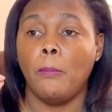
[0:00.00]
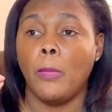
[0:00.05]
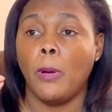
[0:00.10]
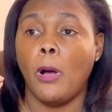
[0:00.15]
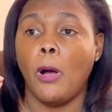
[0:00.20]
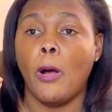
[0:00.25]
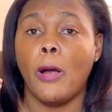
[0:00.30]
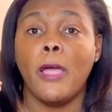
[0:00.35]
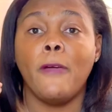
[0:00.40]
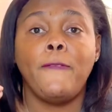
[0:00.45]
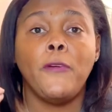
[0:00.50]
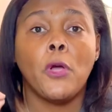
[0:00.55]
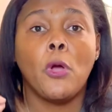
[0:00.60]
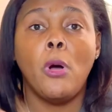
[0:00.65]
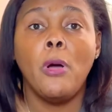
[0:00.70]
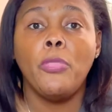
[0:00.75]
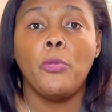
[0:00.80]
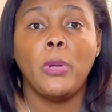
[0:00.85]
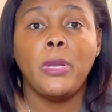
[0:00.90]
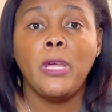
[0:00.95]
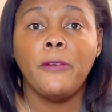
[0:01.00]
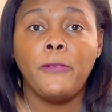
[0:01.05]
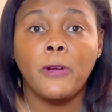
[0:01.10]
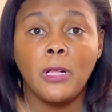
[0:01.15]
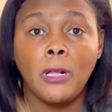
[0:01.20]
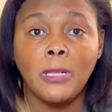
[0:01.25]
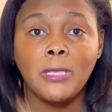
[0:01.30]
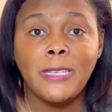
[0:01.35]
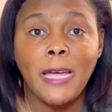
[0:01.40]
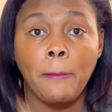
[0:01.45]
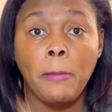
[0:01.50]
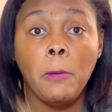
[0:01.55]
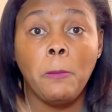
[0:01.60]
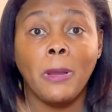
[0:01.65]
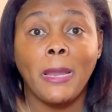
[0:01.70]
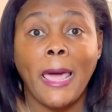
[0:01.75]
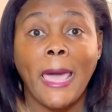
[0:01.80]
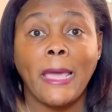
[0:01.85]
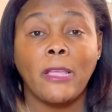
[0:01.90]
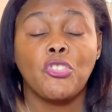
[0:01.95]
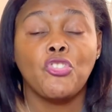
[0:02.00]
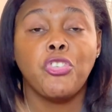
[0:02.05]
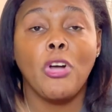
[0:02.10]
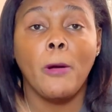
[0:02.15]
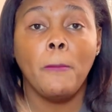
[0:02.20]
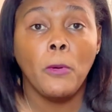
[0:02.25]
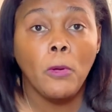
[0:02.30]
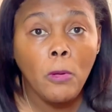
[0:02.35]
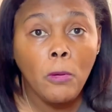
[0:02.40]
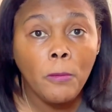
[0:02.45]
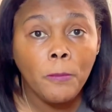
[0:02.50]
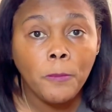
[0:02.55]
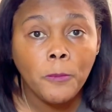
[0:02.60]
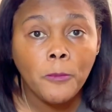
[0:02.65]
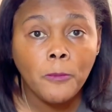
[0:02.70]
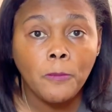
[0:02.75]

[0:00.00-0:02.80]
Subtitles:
Or if you're going through a difficult time, people like trouble,